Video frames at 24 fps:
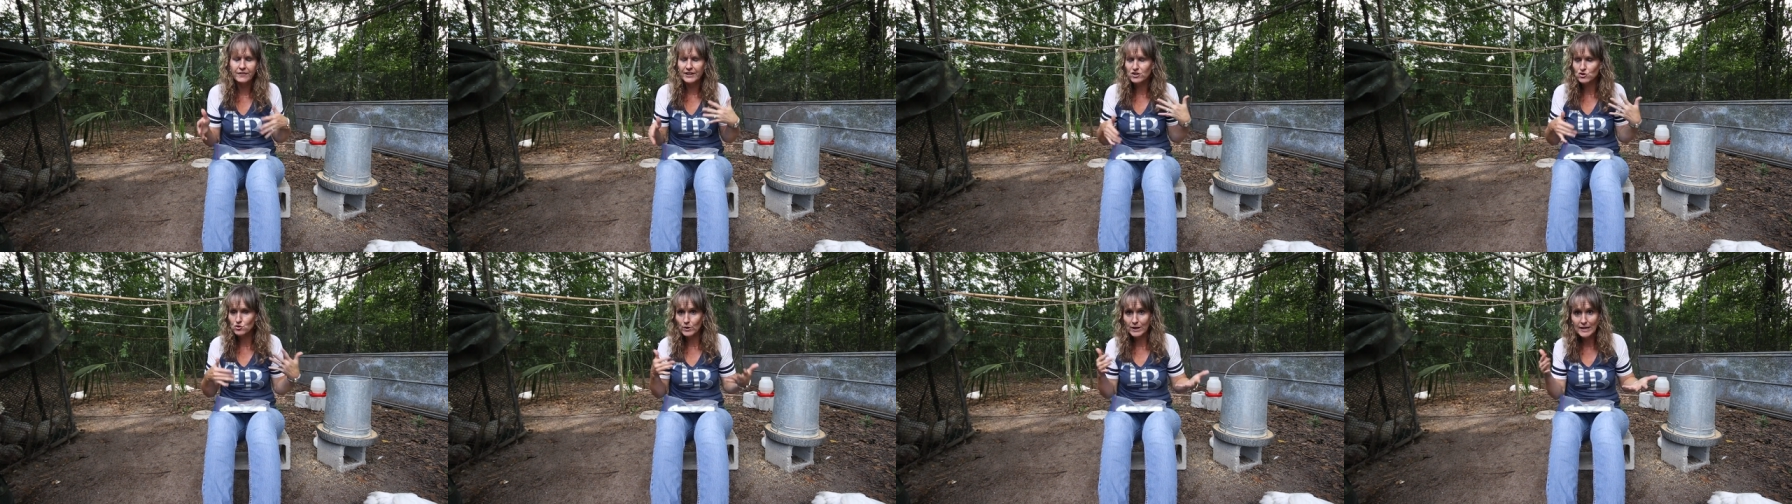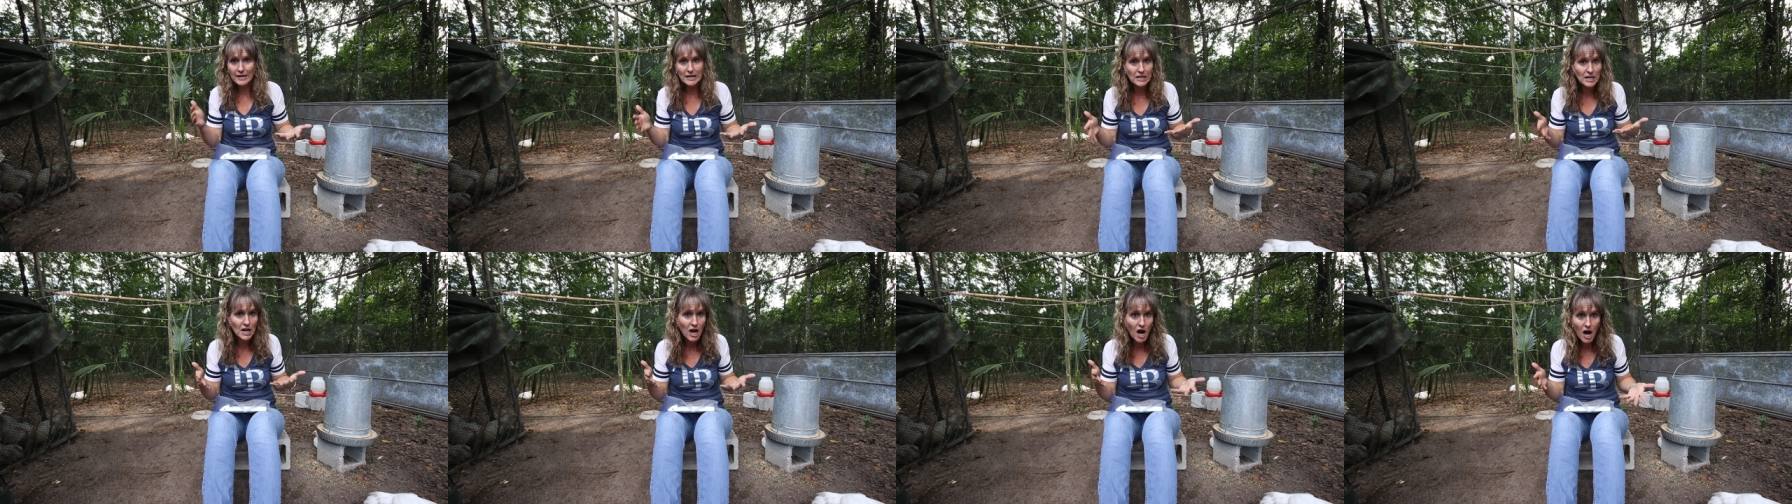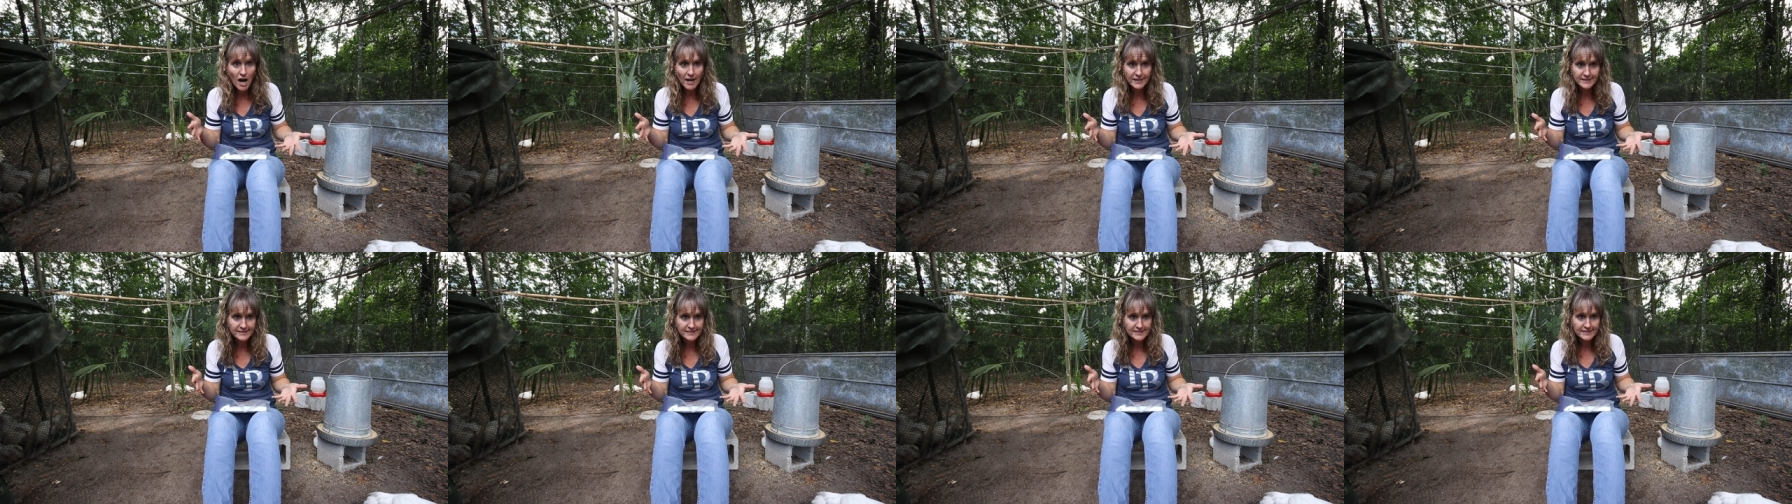They drink
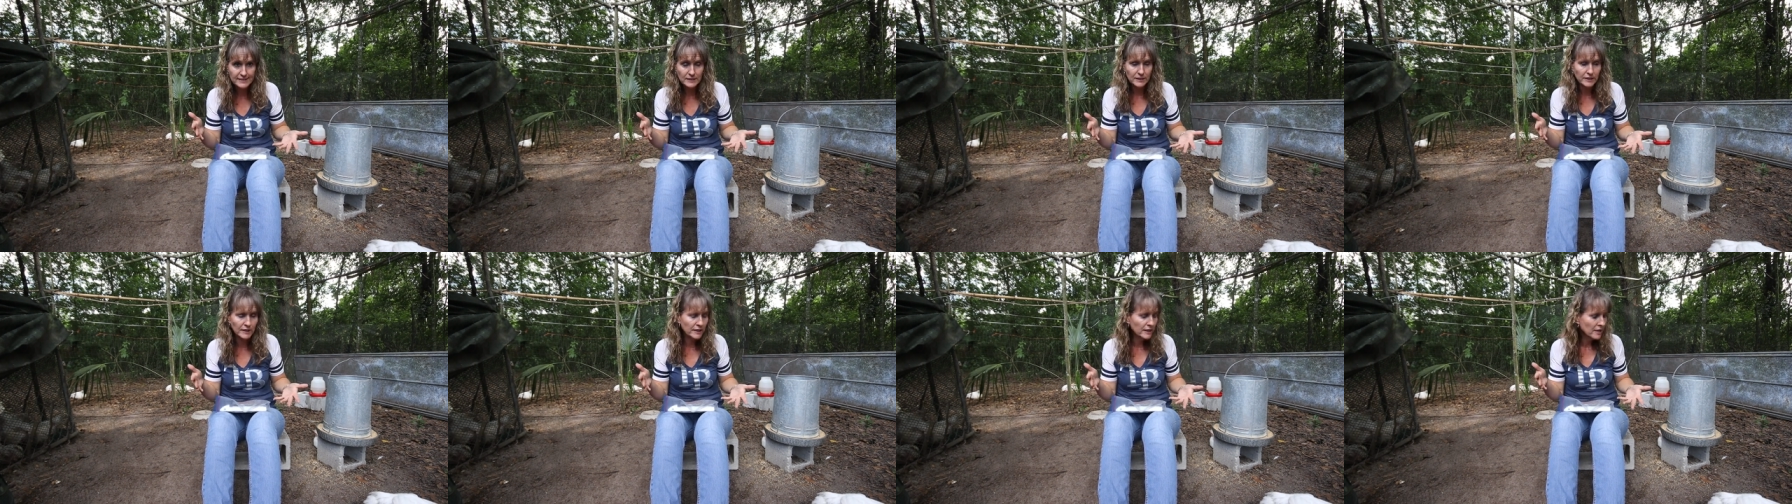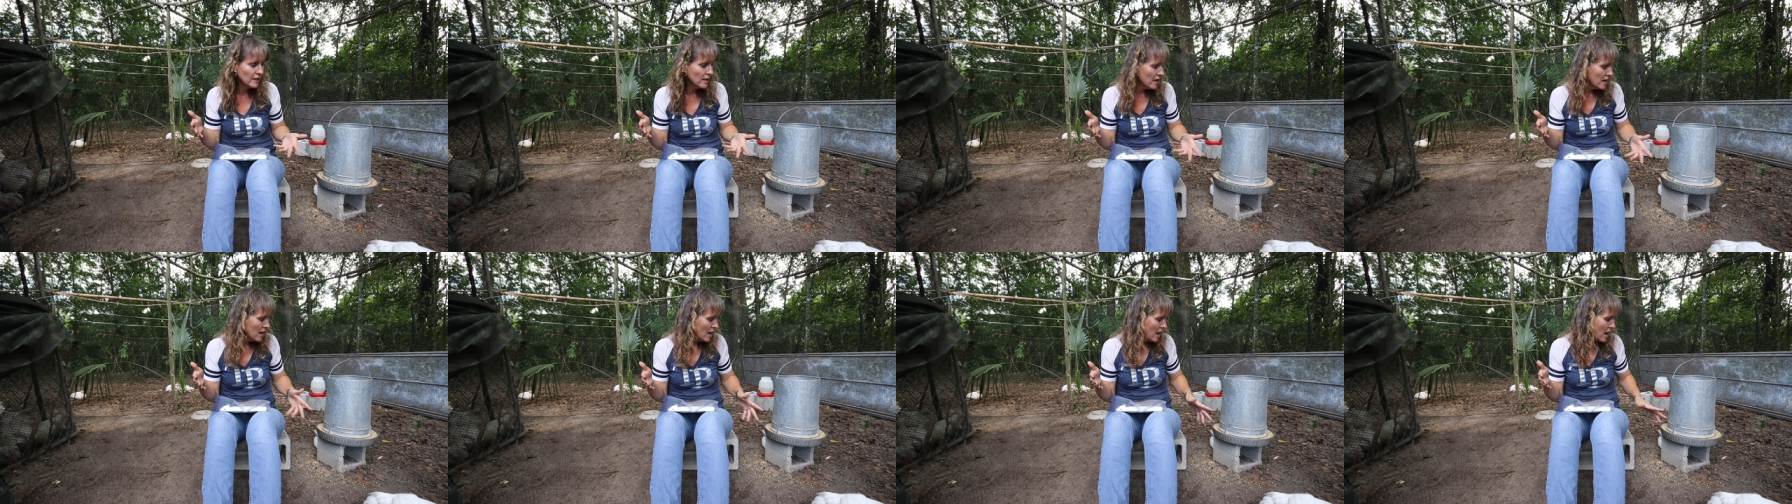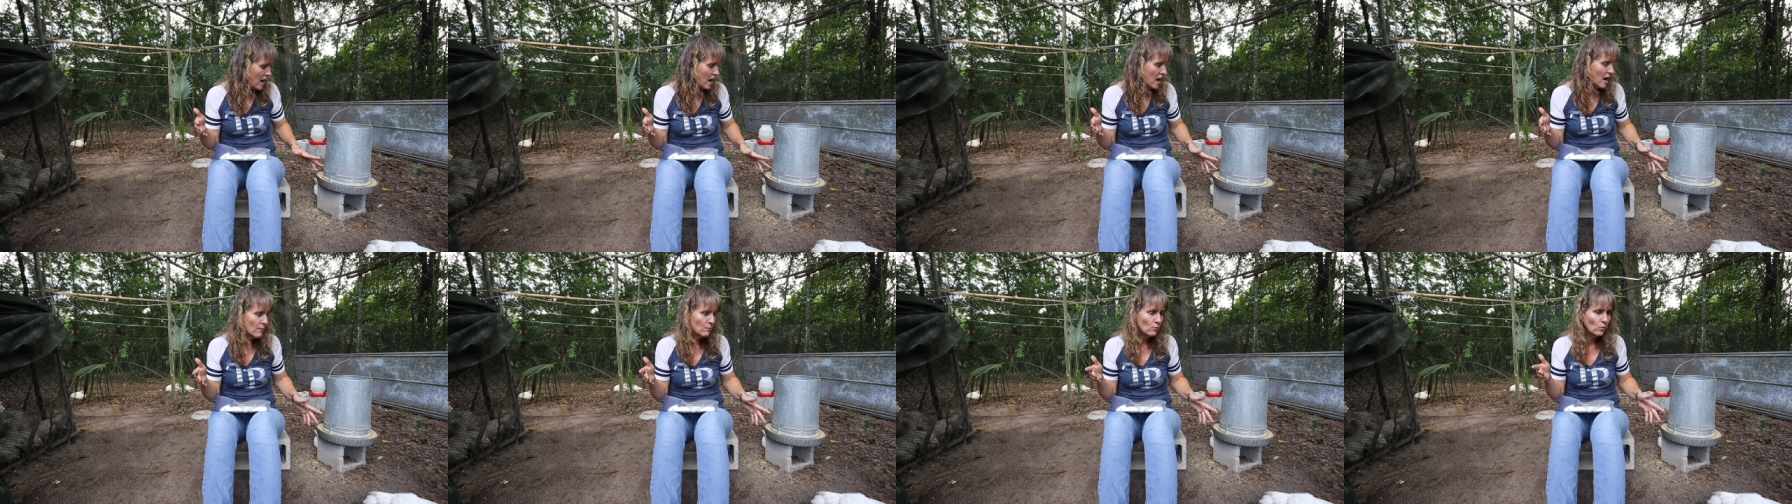constantly.
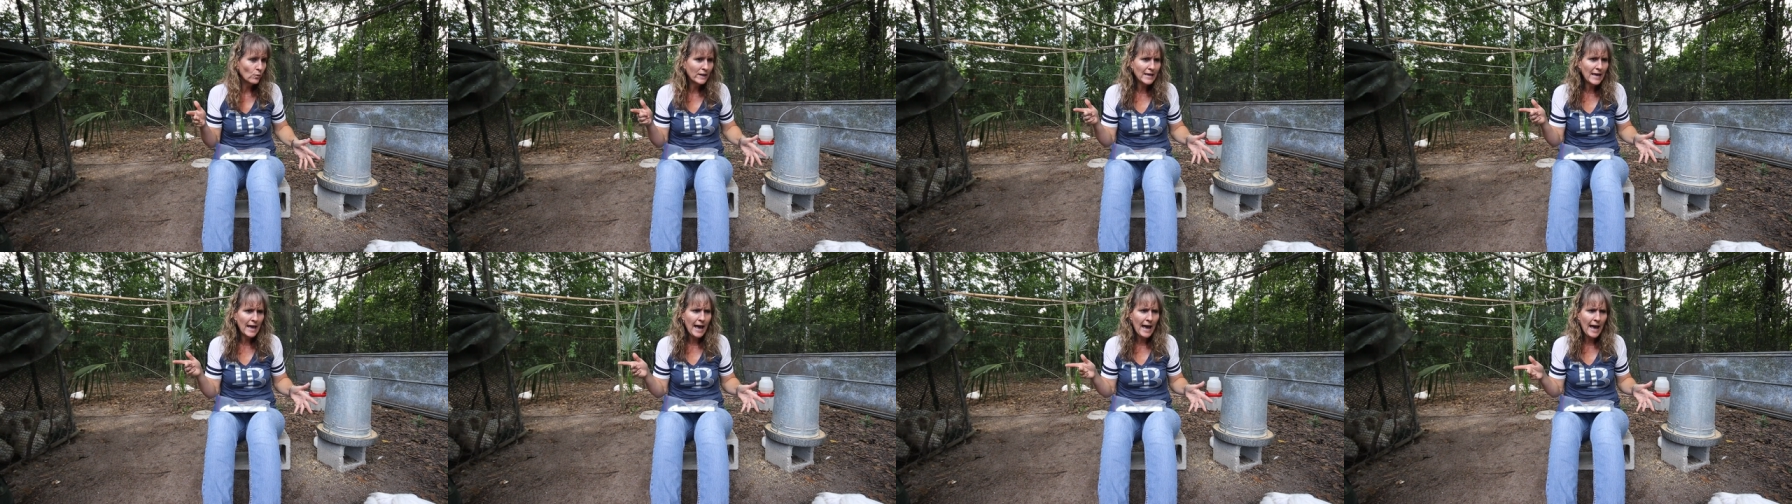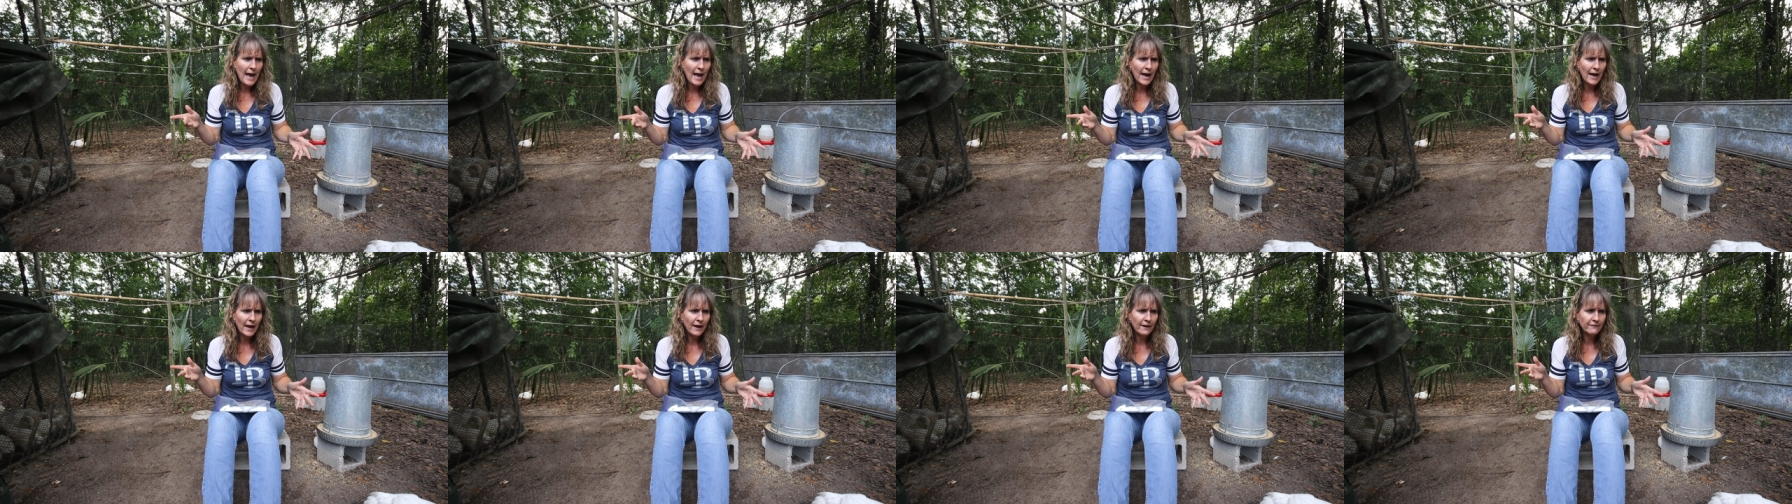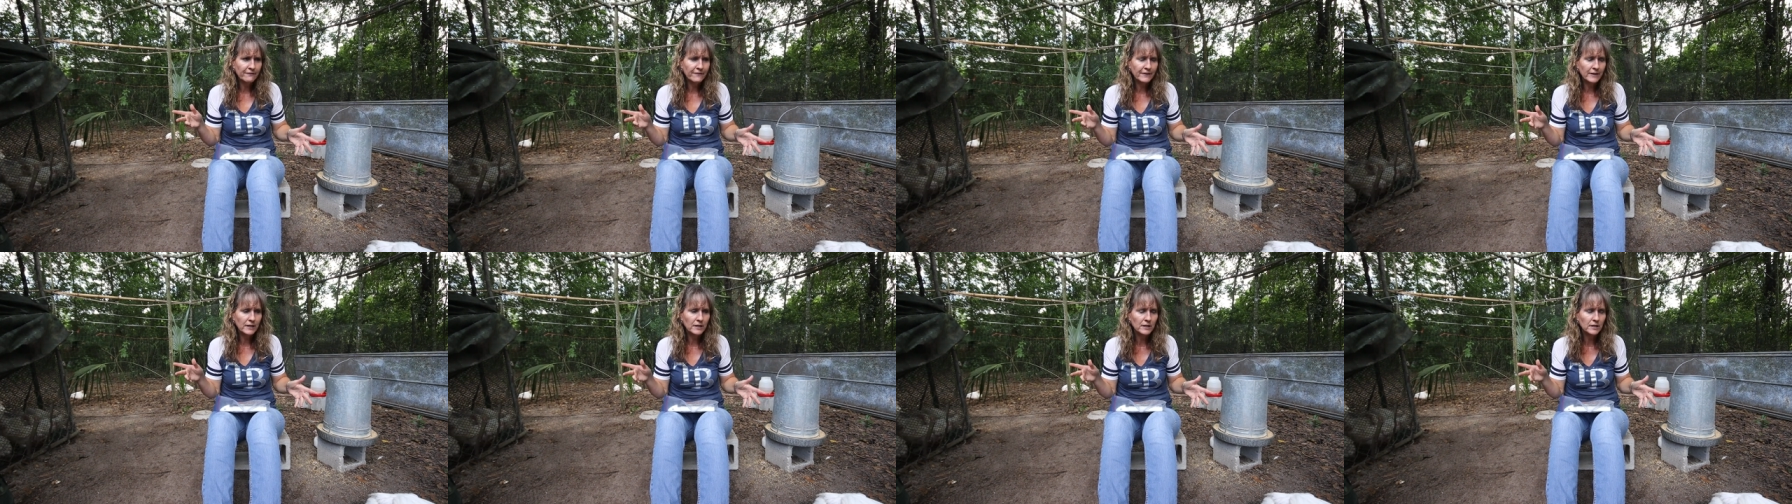Um, we
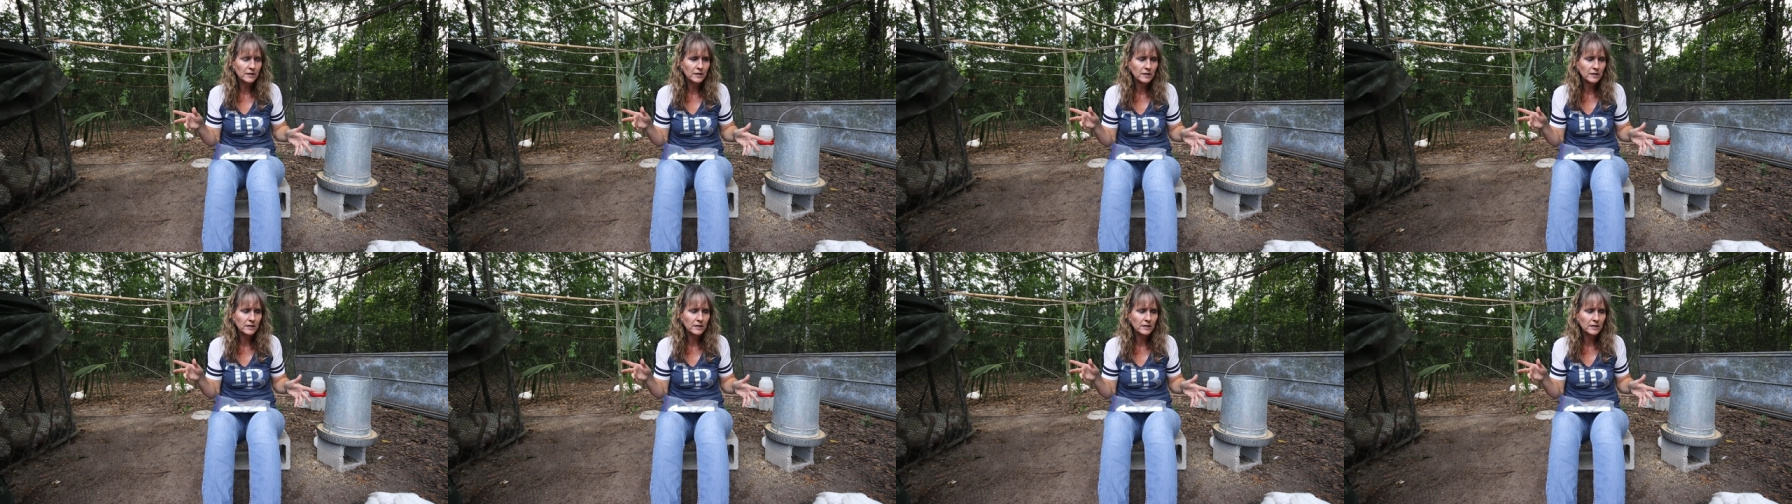have